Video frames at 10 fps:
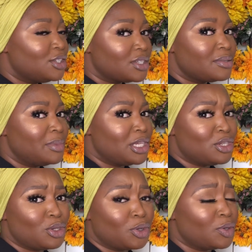it just
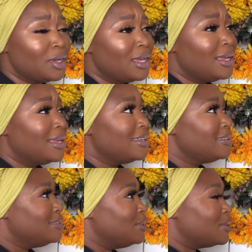makes your
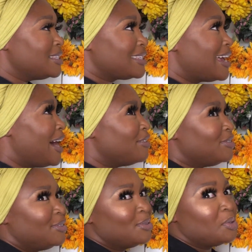
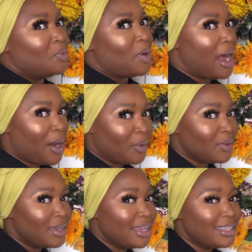scarf look
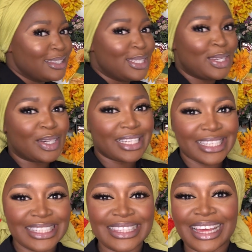wow. Do you
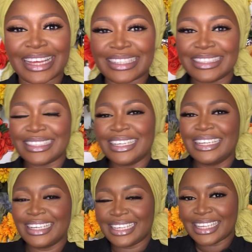understand?
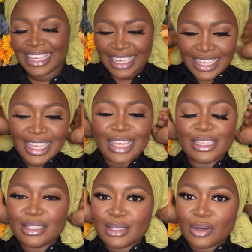Okay,
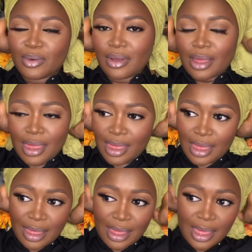so
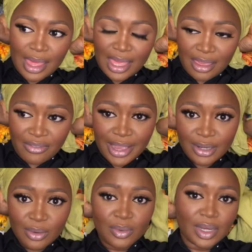if I
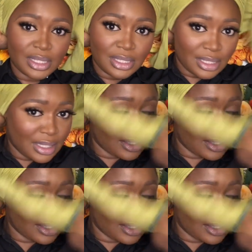don't want